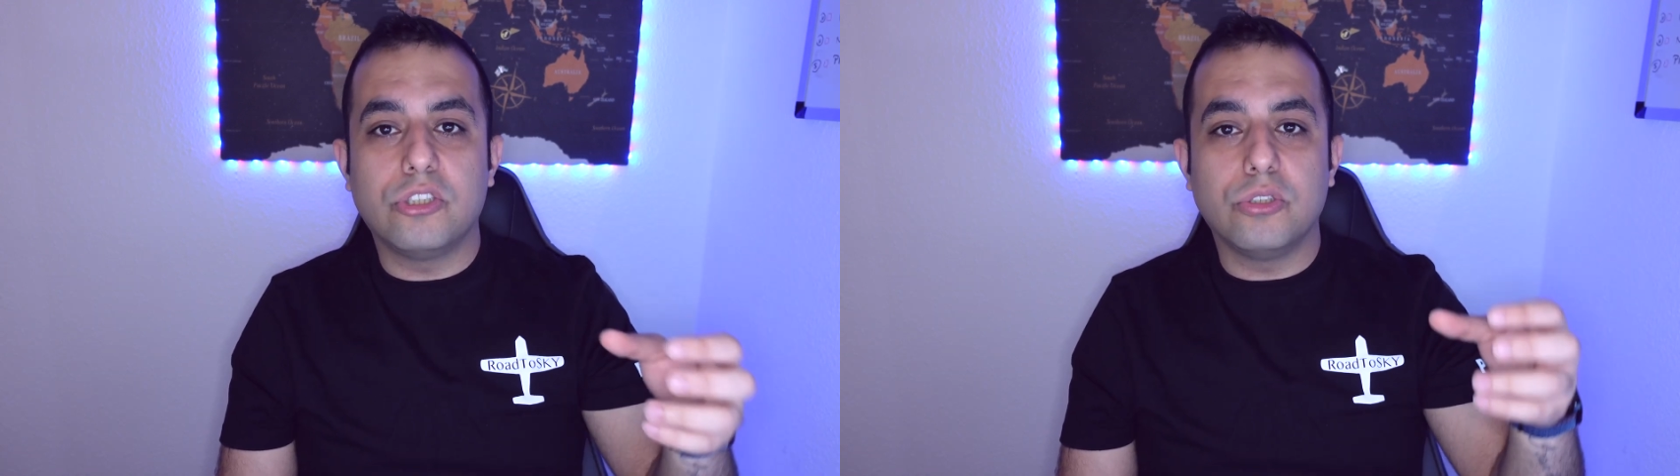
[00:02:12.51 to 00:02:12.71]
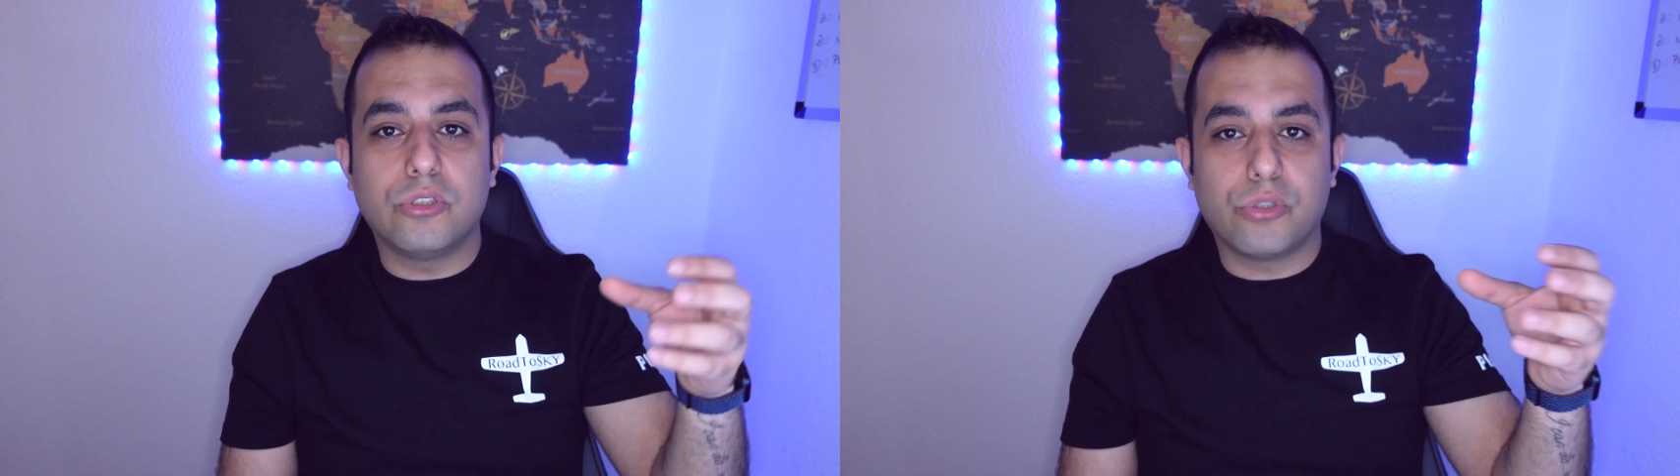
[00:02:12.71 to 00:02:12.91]

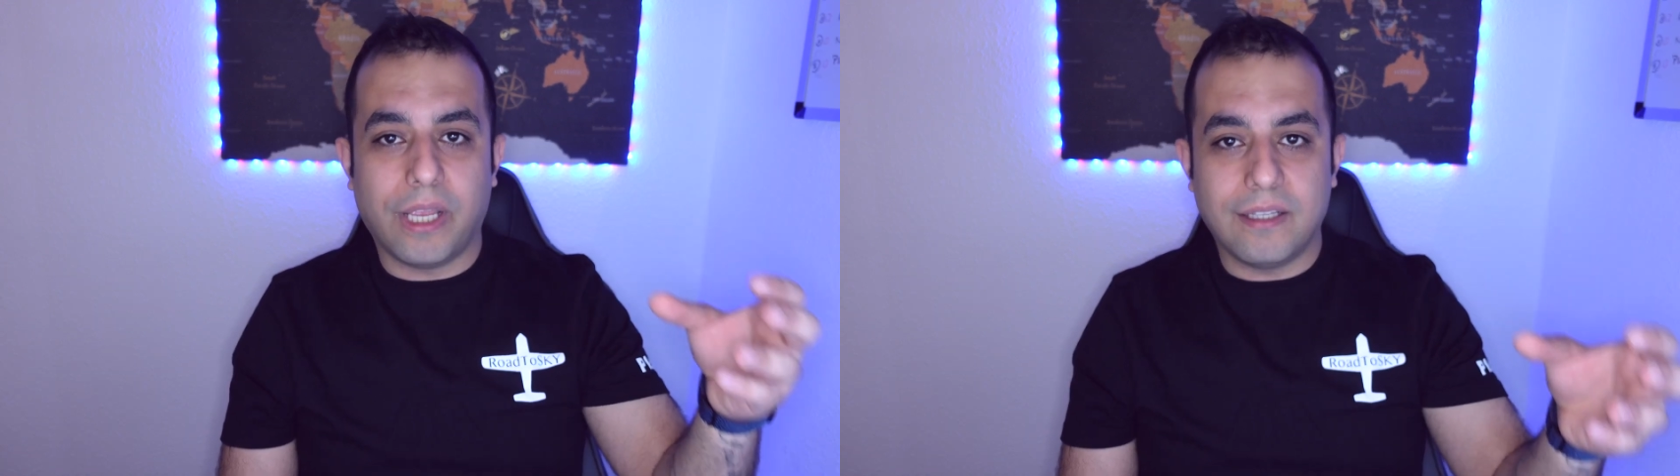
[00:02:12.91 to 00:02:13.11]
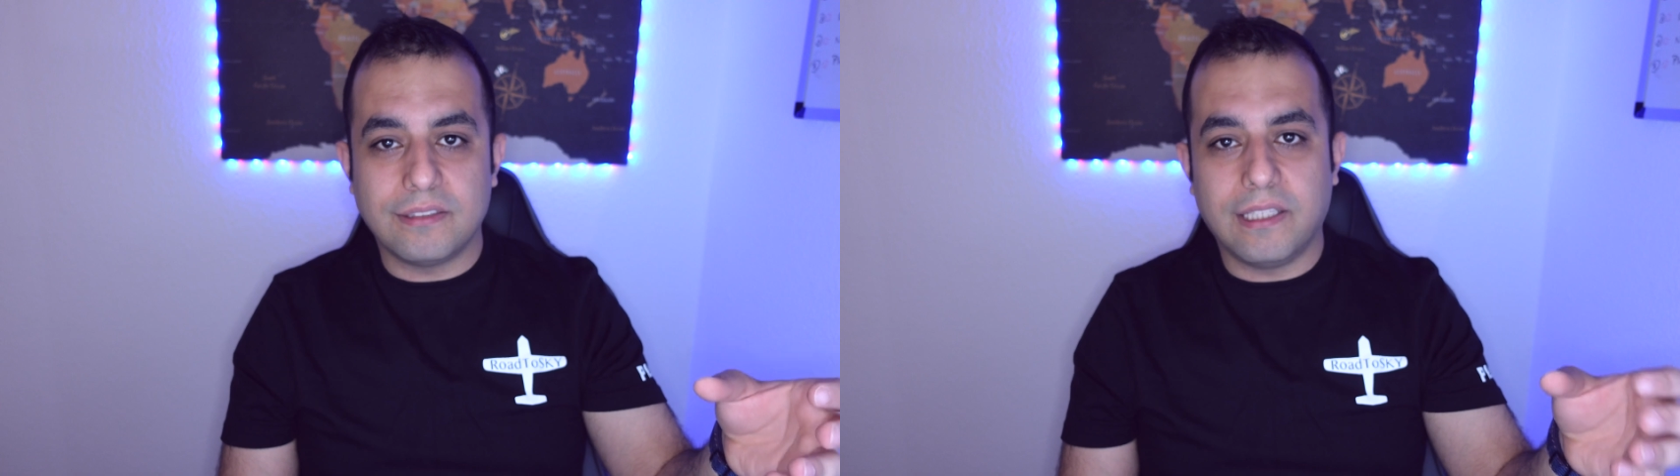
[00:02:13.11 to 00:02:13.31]
to
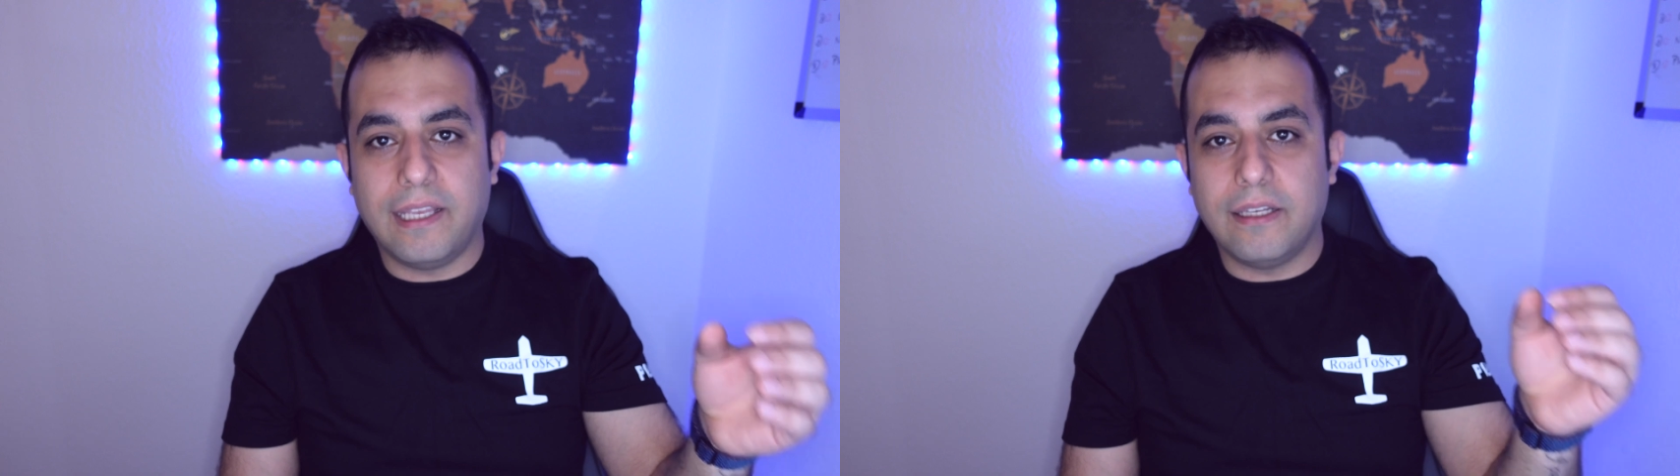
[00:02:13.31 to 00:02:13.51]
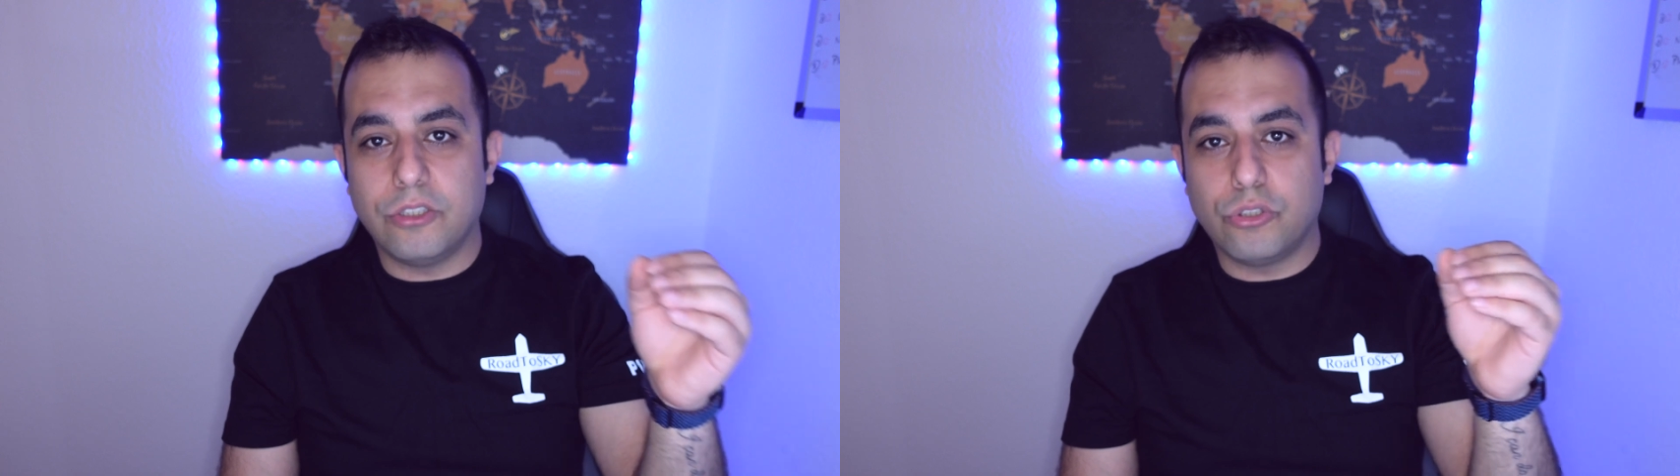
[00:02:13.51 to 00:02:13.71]

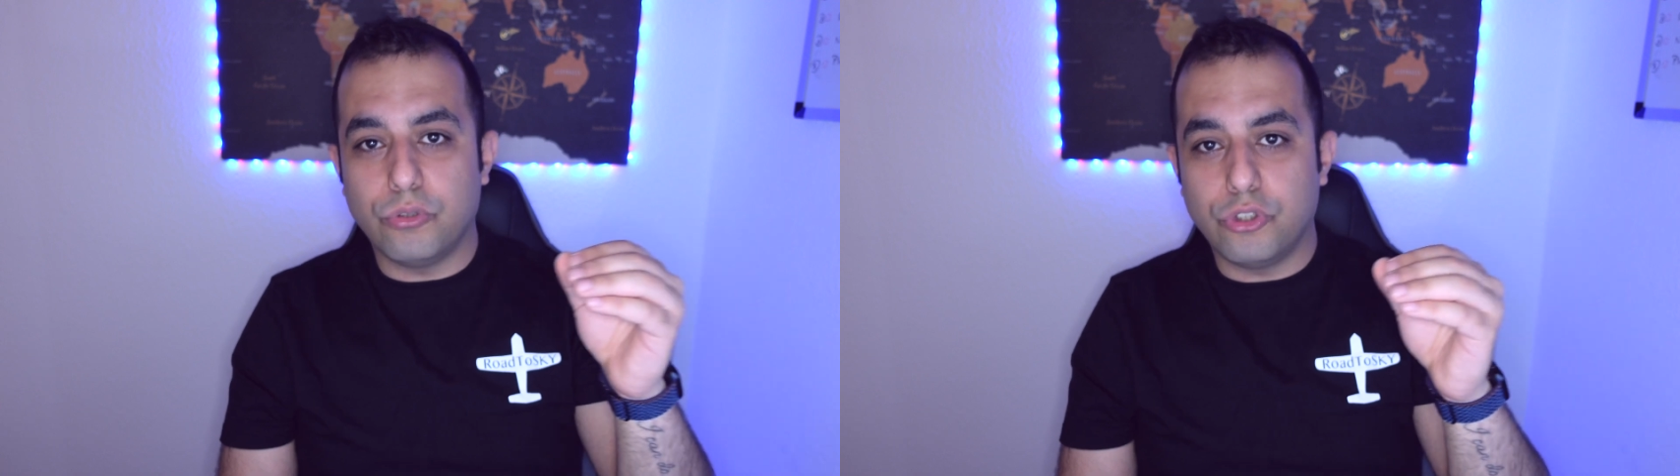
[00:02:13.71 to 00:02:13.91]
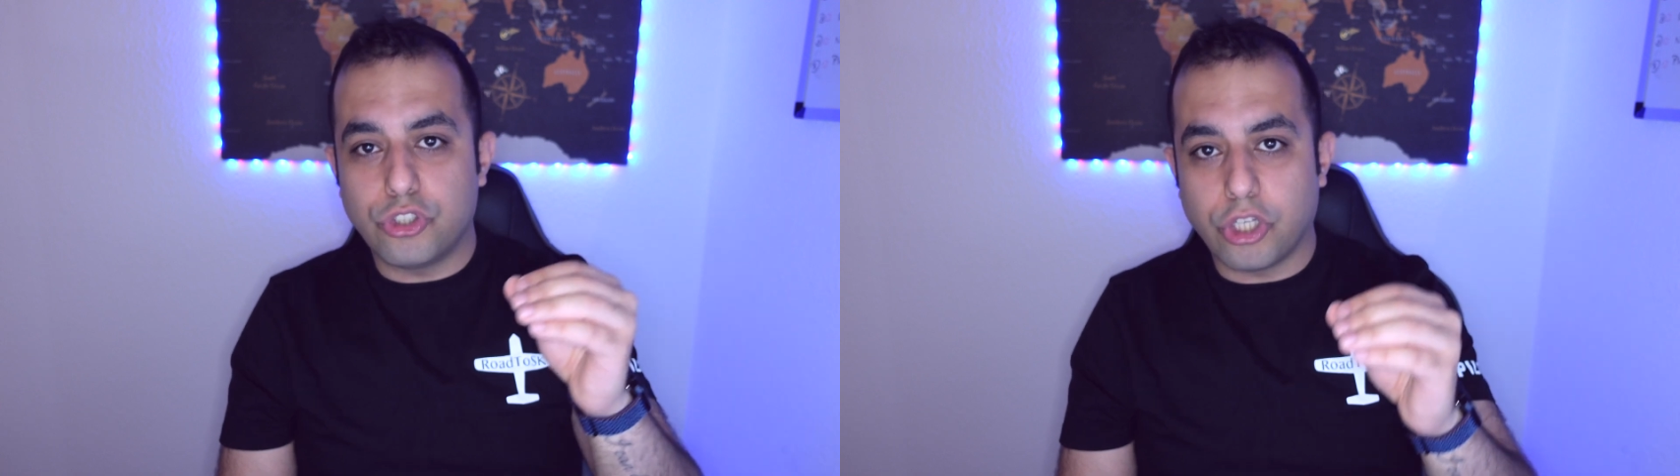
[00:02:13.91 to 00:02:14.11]
translate it
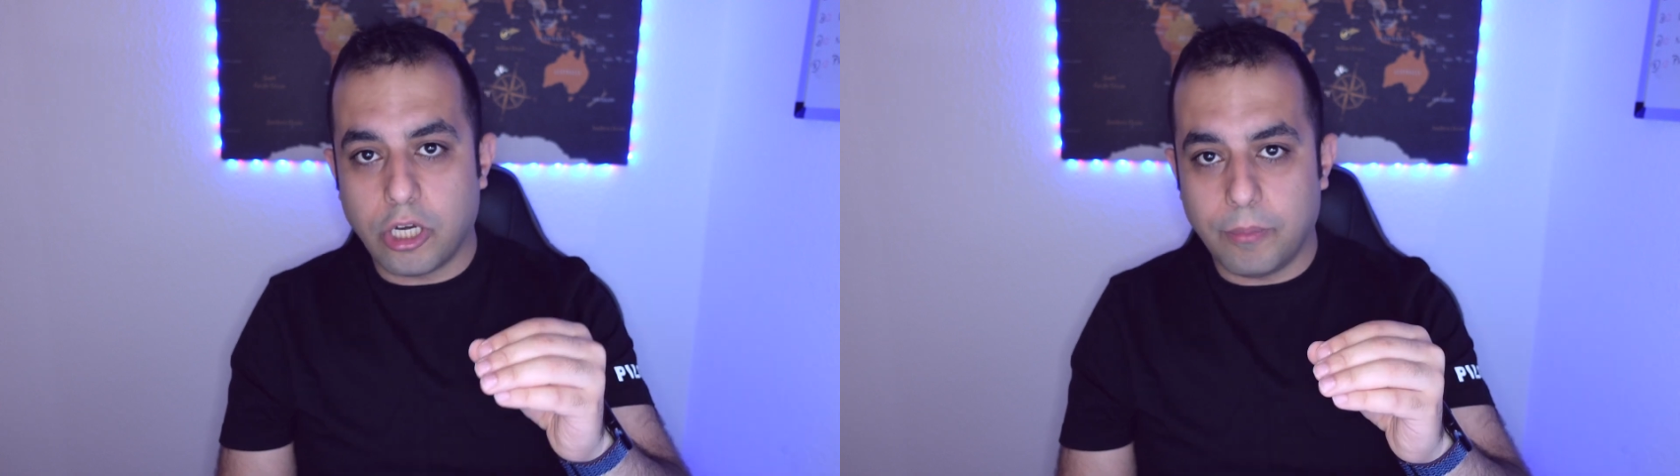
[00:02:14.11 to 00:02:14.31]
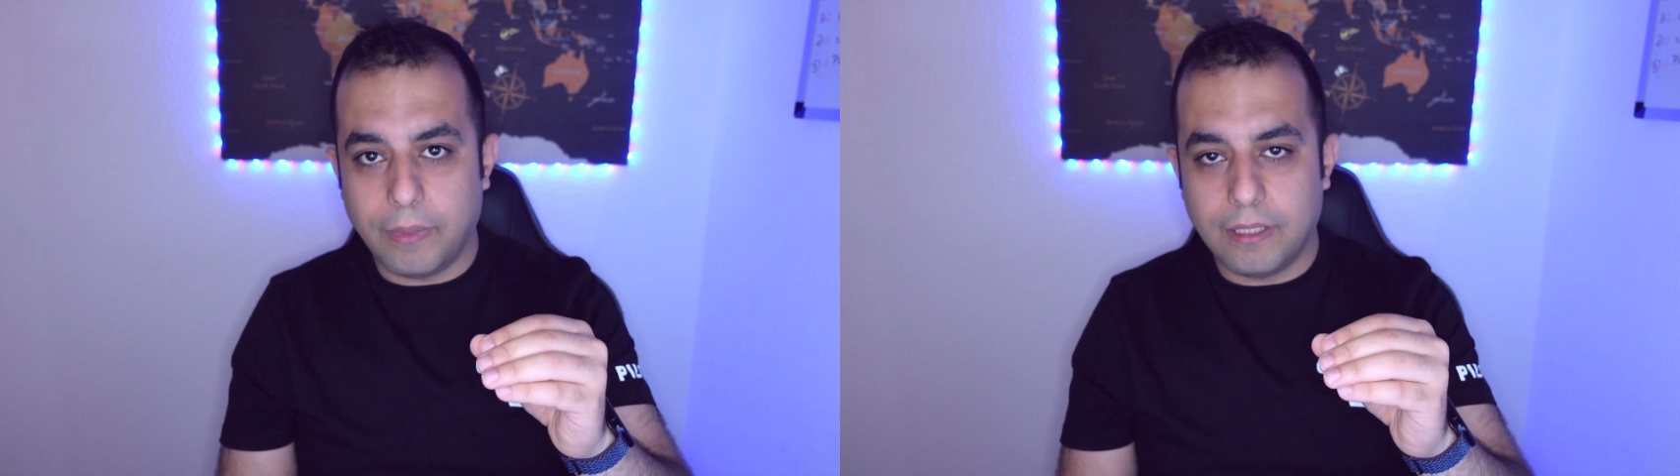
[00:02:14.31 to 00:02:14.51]
to
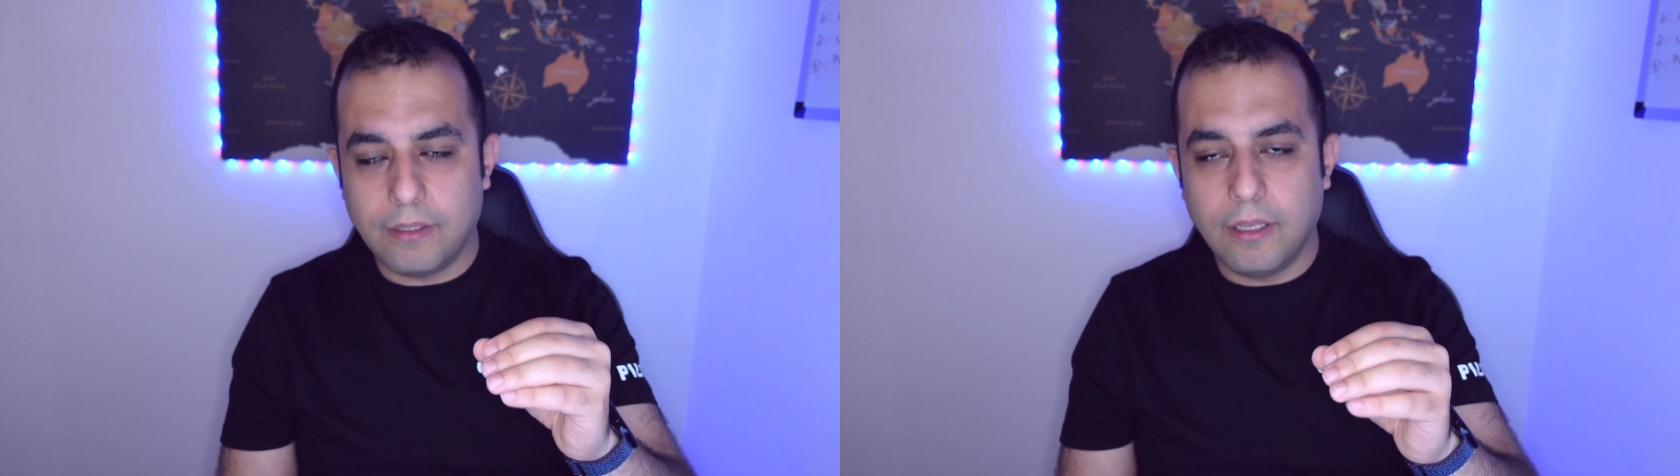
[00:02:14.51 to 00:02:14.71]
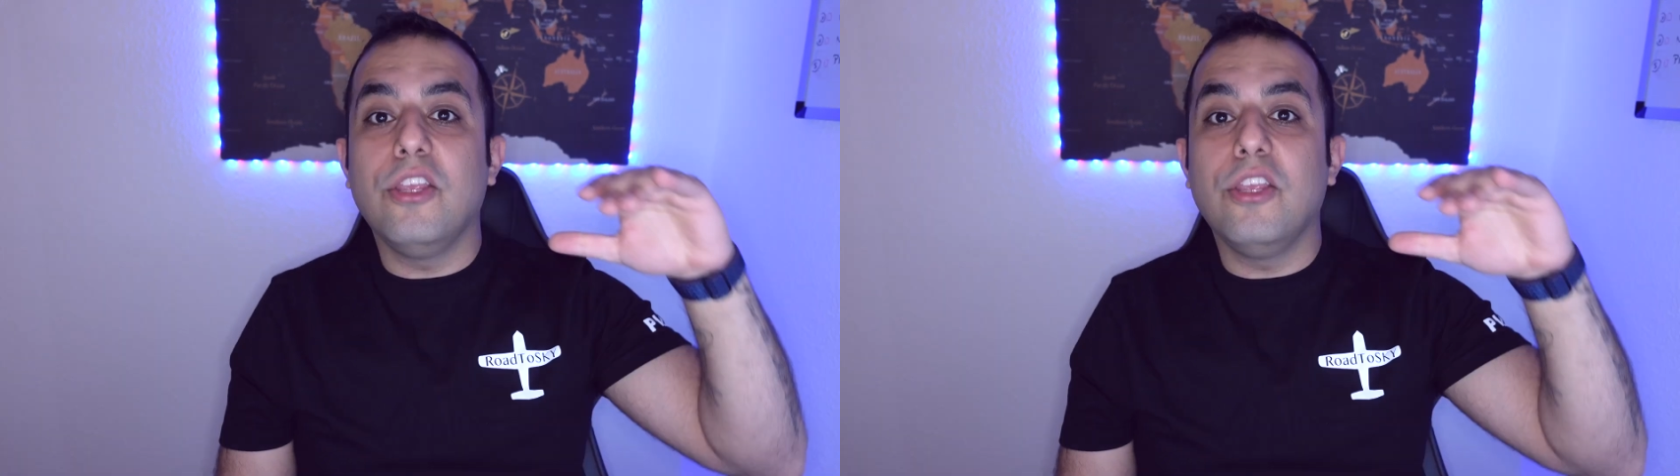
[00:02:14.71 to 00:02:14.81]
German.